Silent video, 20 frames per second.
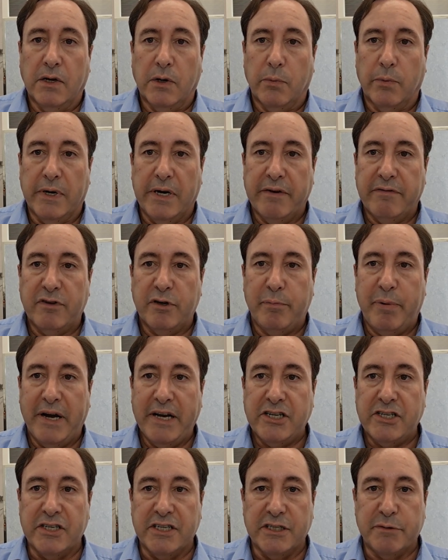Whenever a
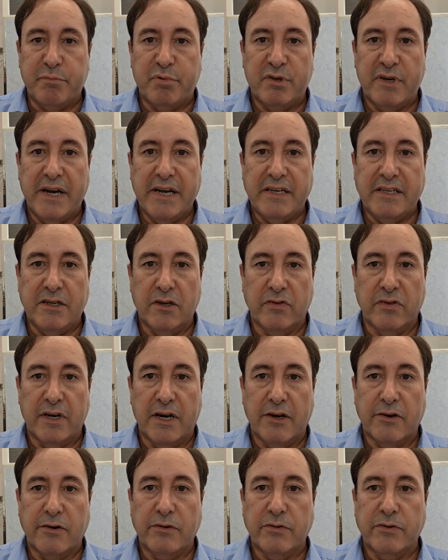patient is paraded on the
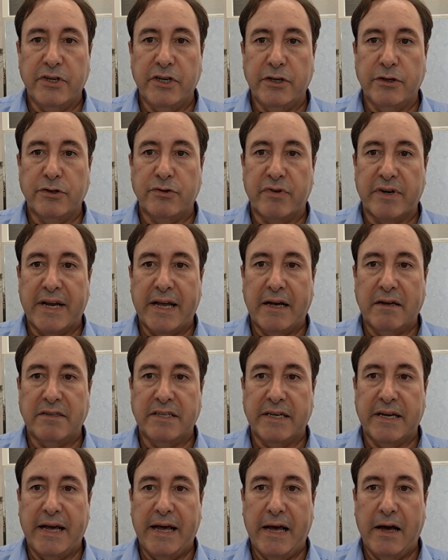local news
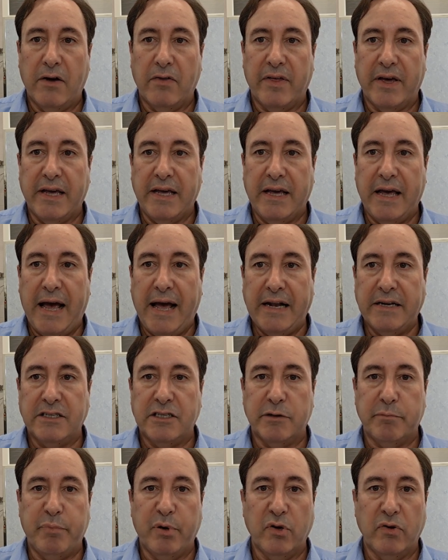recounting how they had
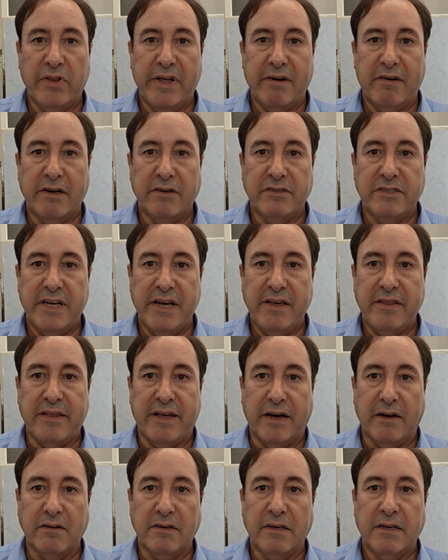to pull their own teeth
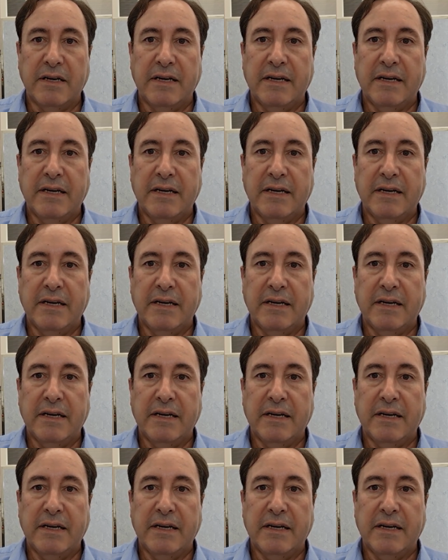out,